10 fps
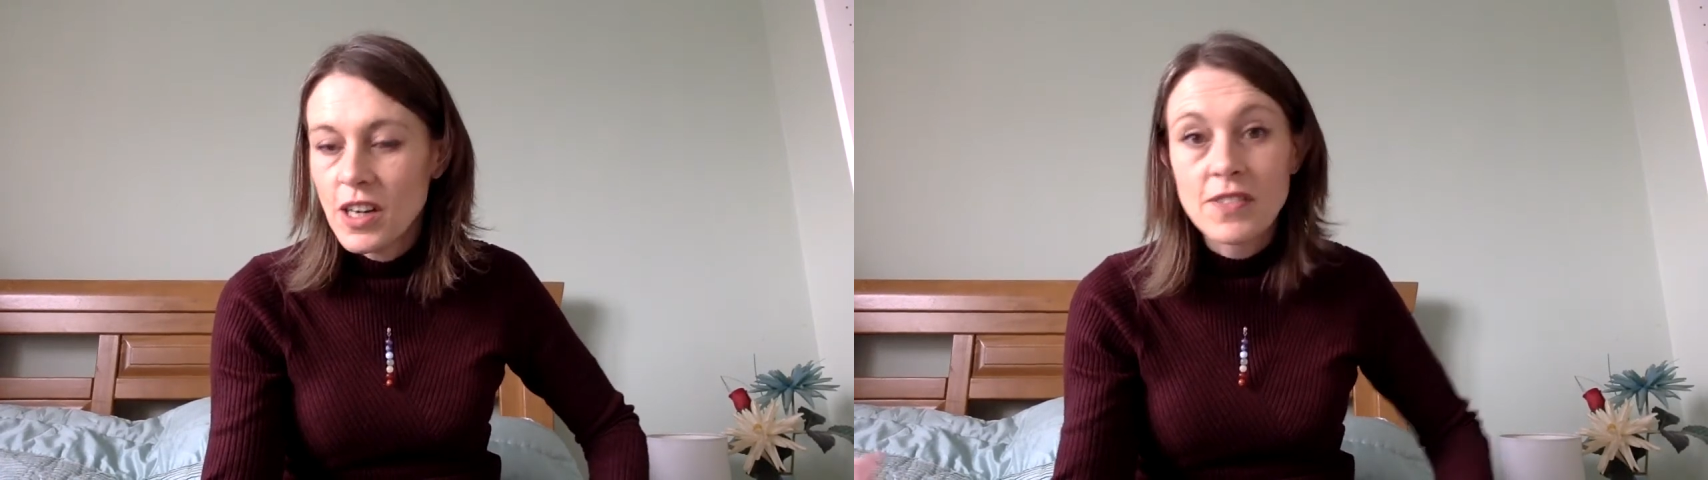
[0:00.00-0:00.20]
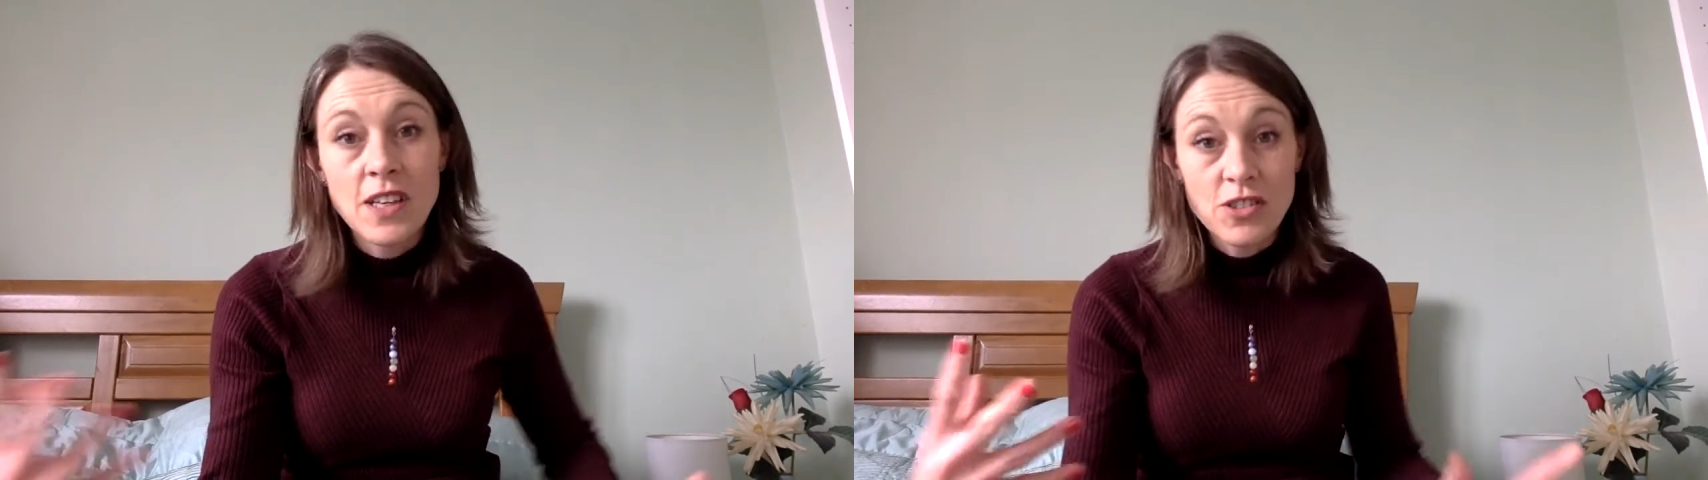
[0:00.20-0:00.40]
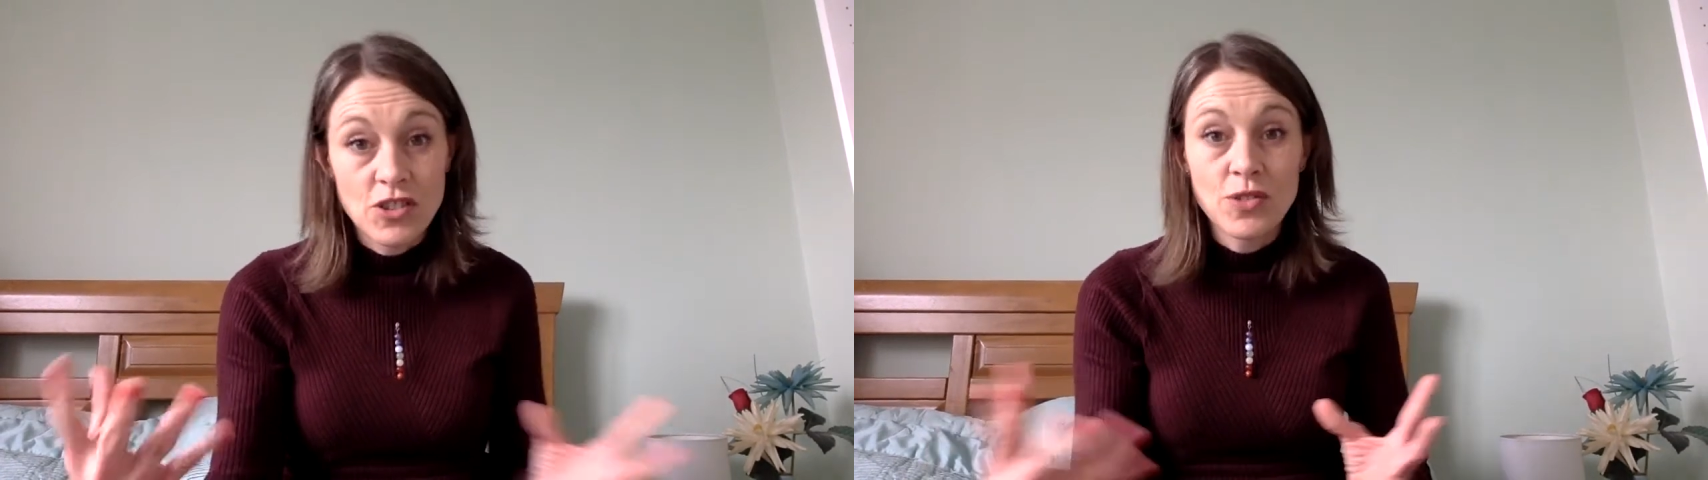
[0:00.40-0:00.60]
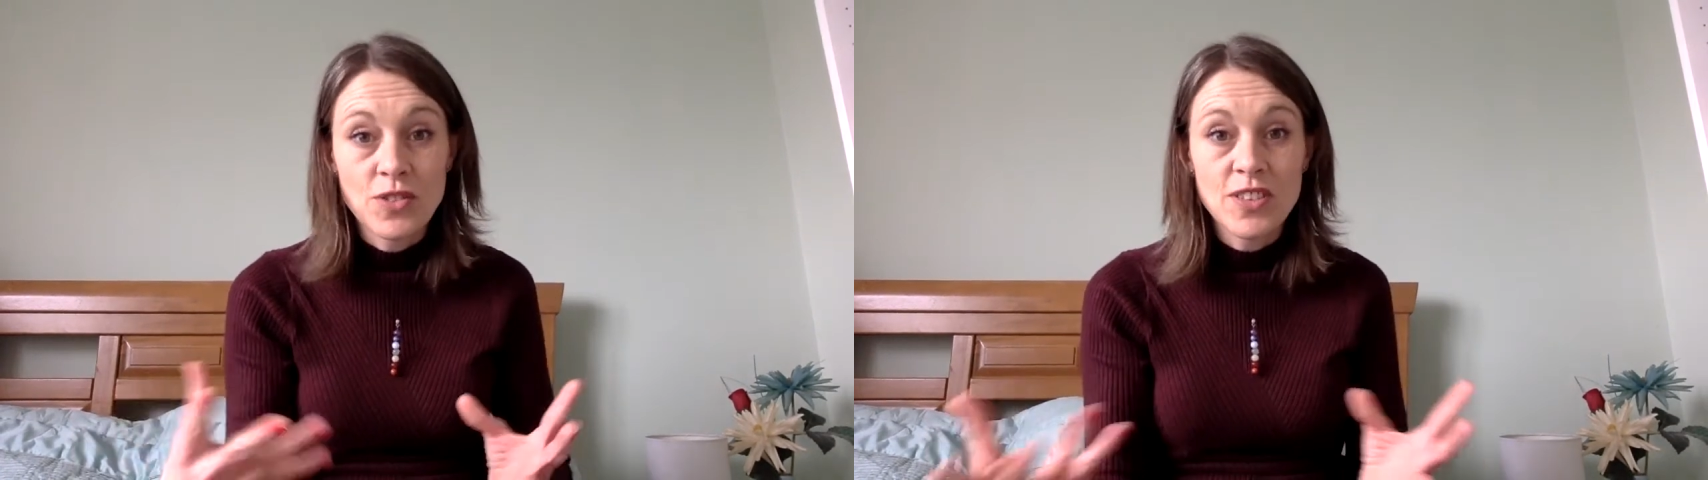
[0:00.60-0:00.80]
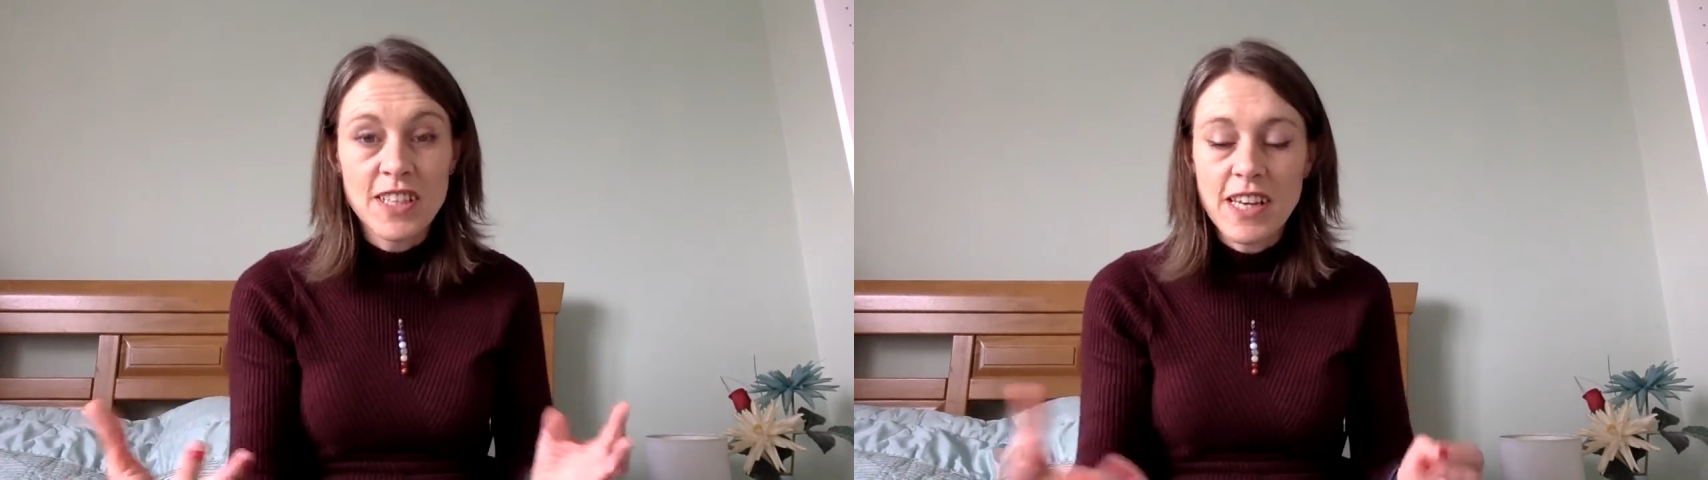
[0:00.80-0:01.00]
and that's due
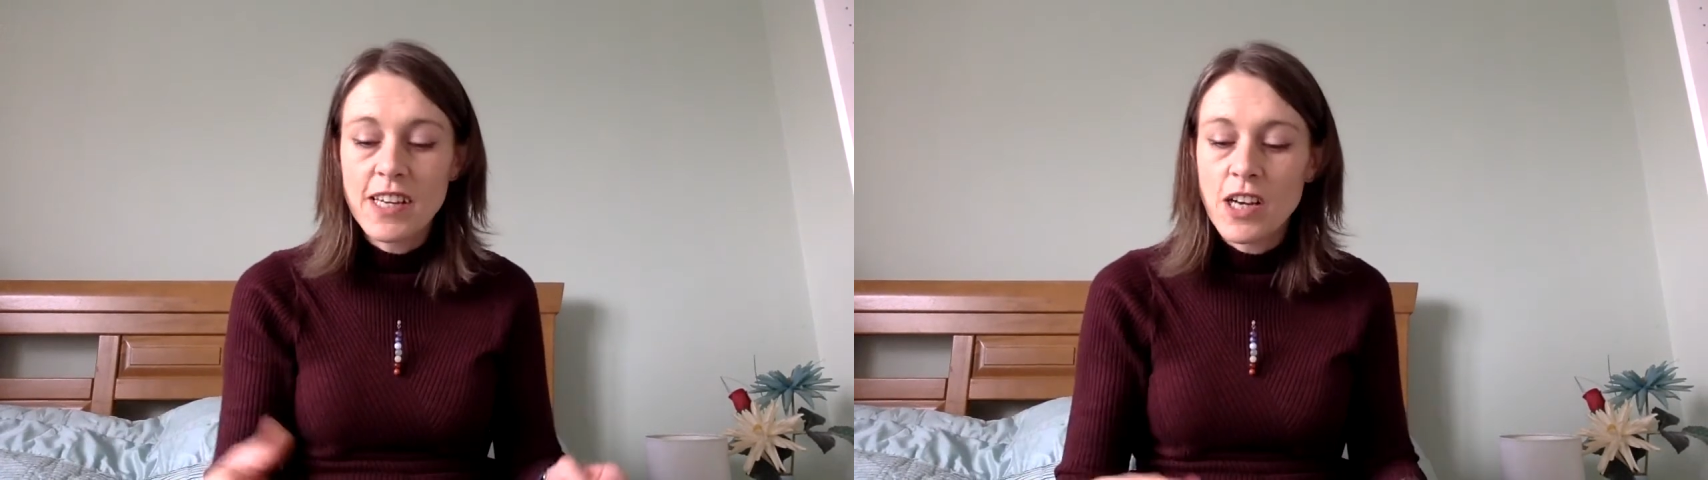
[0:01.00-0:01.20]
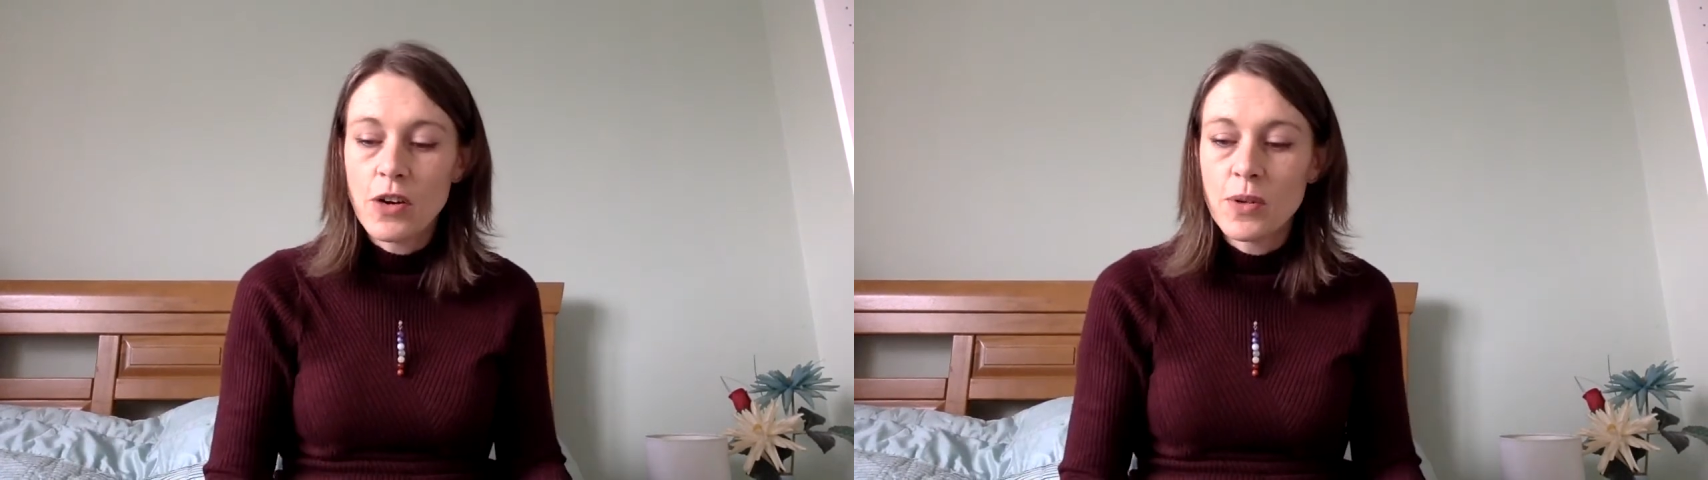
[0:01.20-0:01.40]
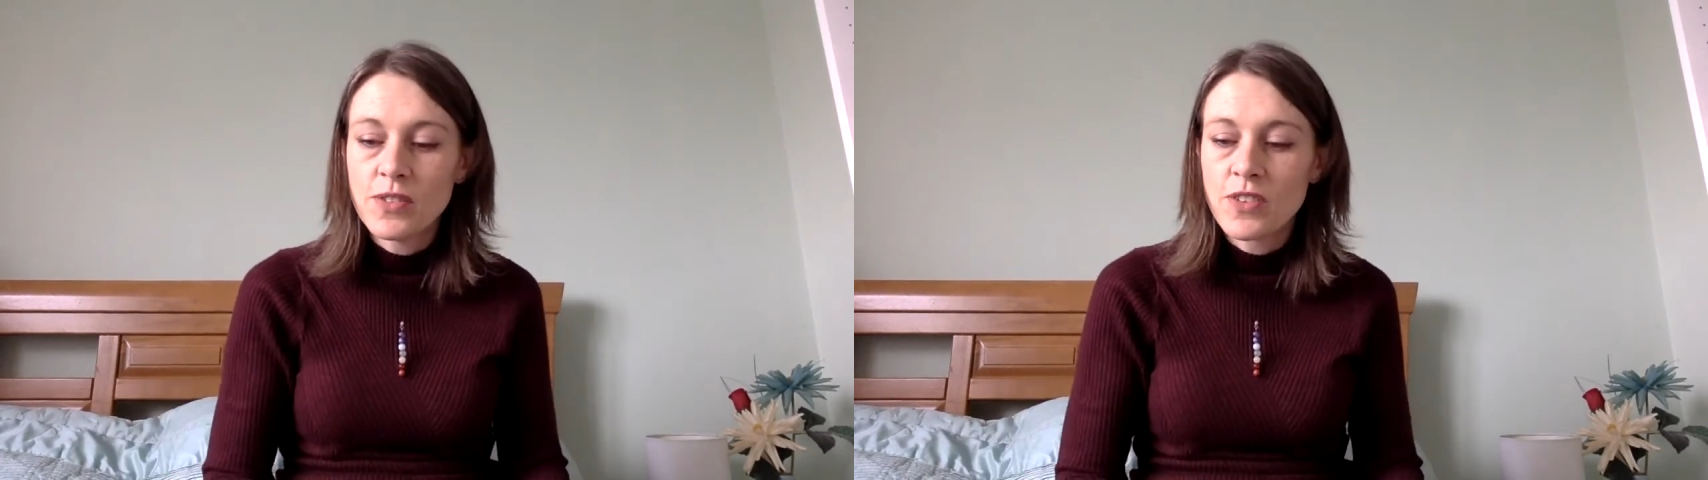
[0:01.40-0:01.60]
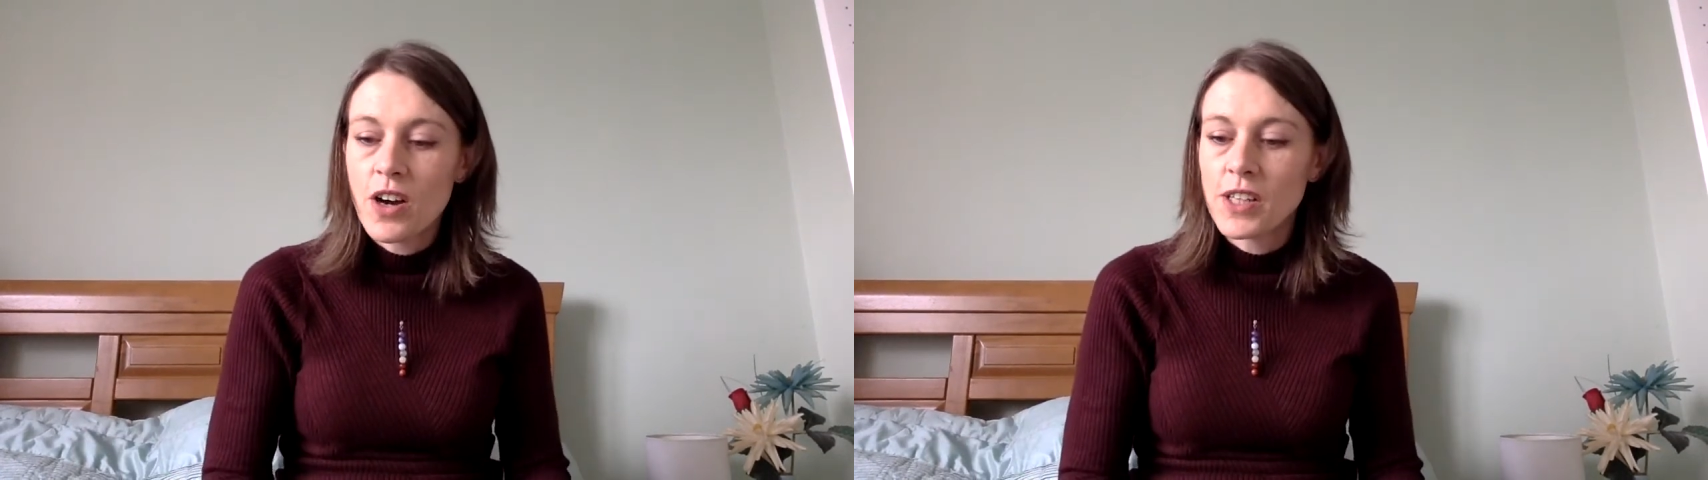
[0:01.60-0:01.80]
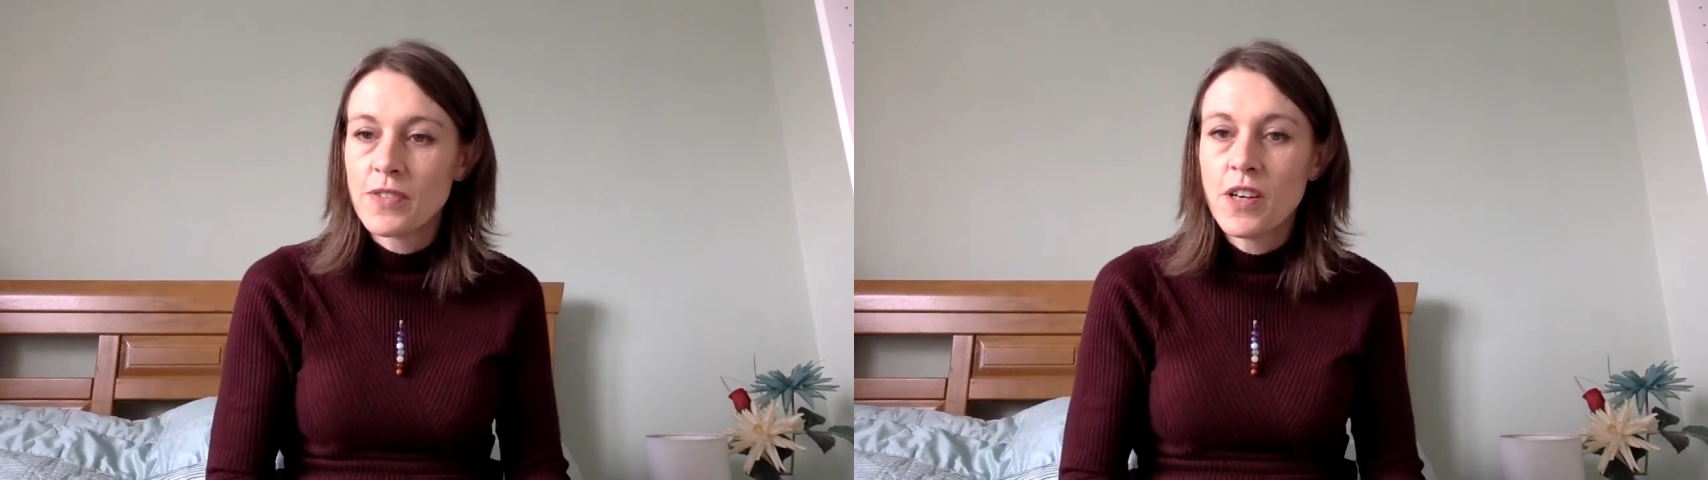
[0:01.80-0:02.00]
to the ego and
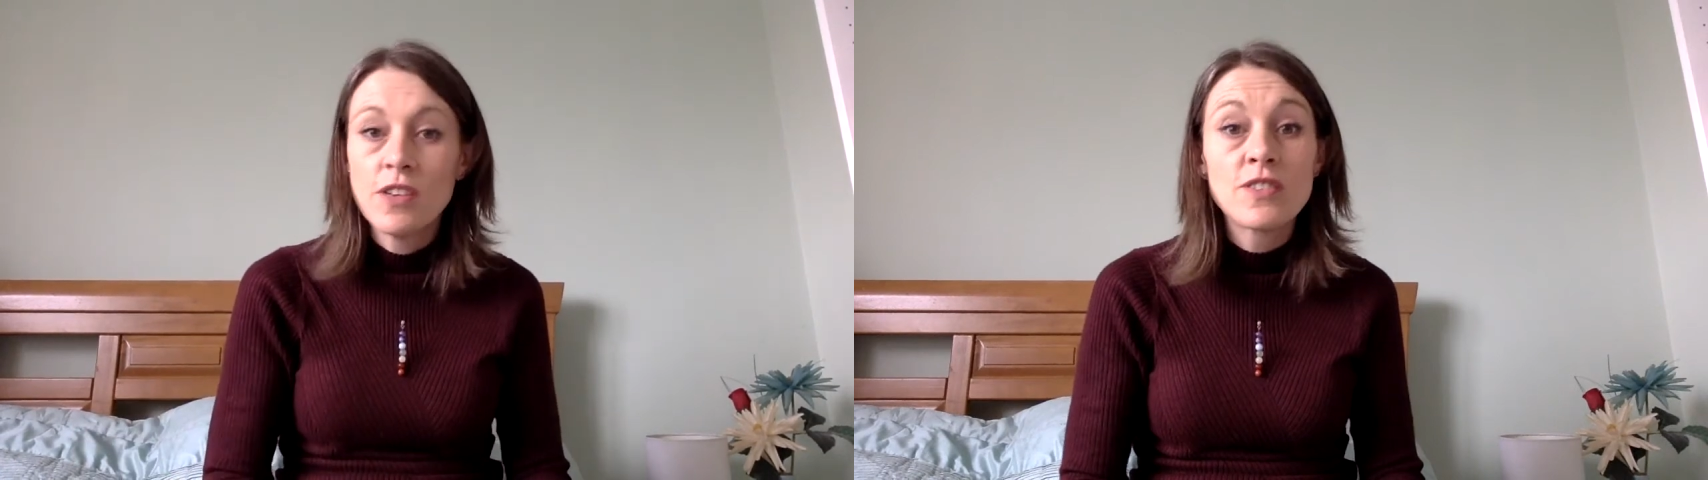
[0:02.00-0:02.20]
kind of